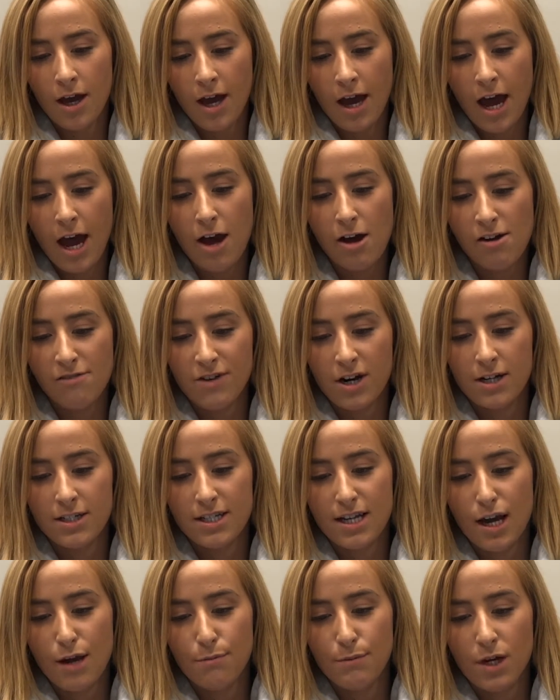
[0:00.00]
However, as
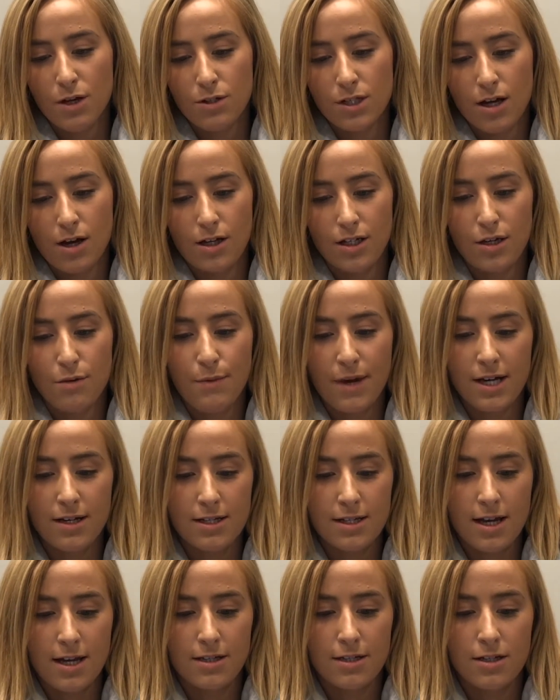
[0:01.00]
time goes on, you may
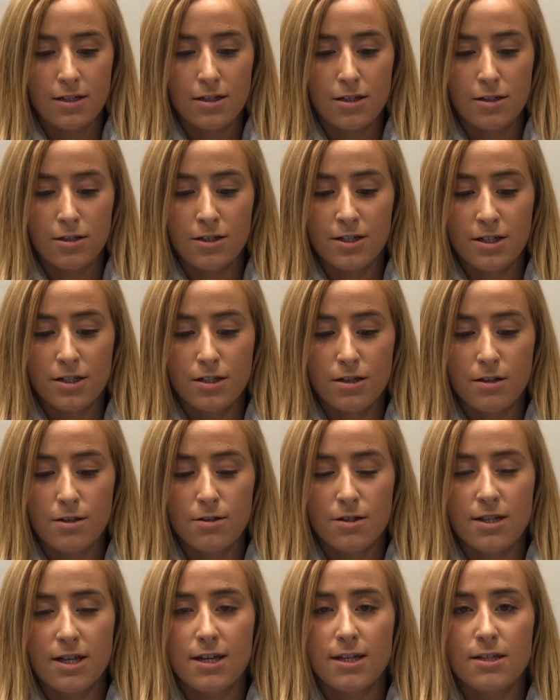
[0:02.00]
decide to disclose
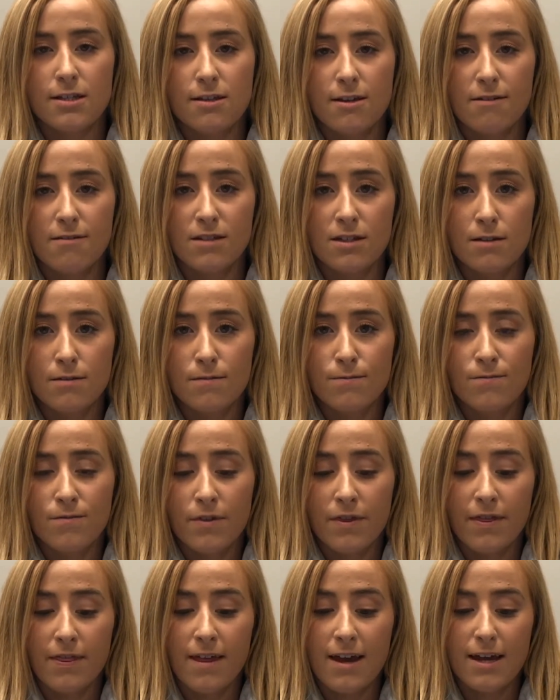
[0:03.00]
things
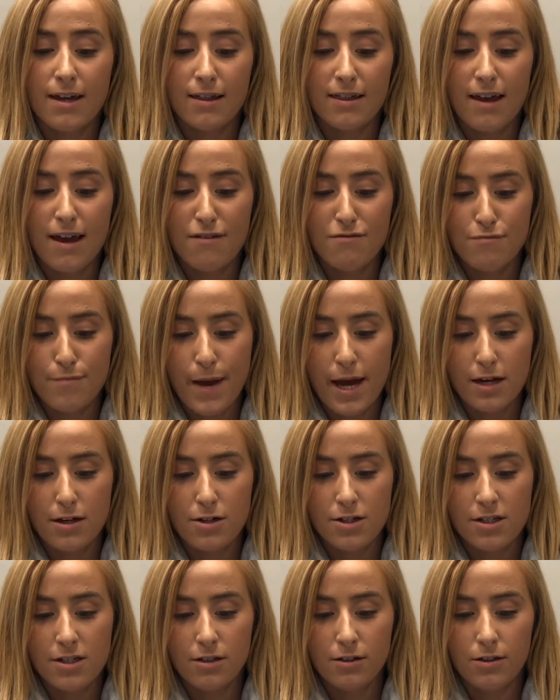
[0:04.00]
like life
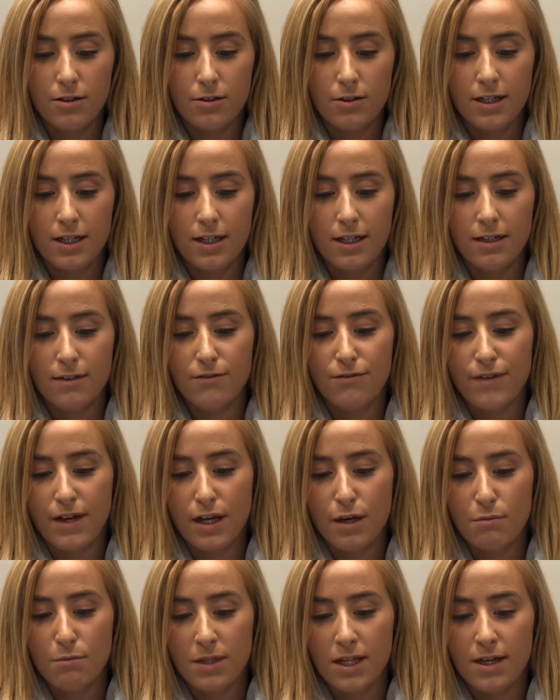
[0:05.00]
matters, including
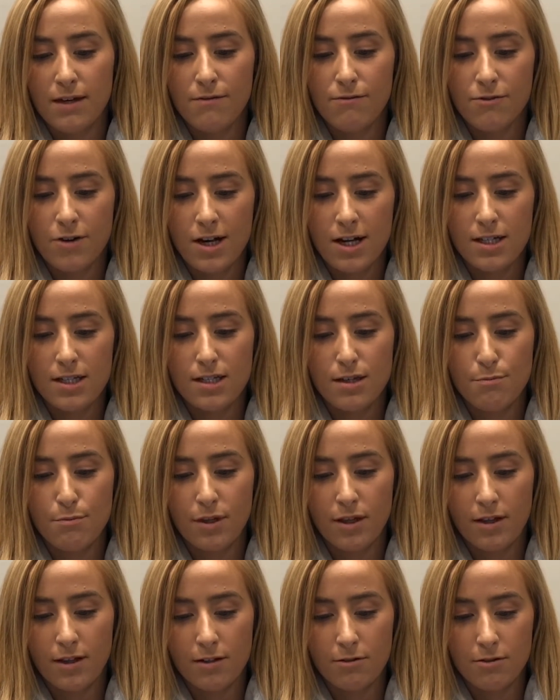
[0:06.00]
family, friends, and
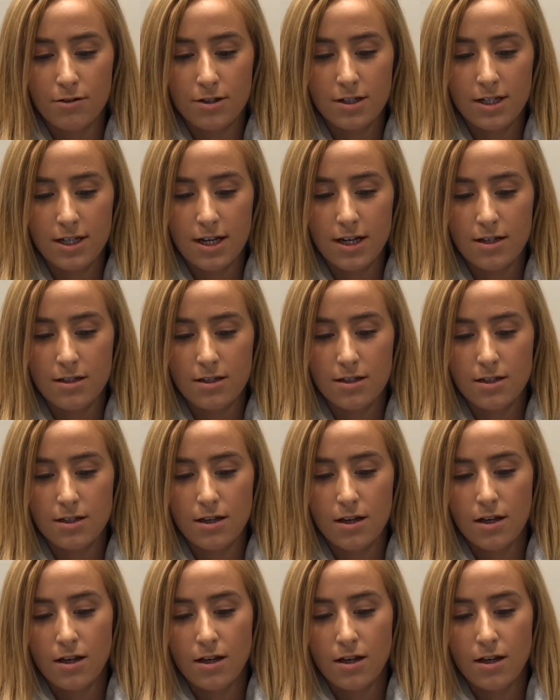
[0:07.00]
political stance.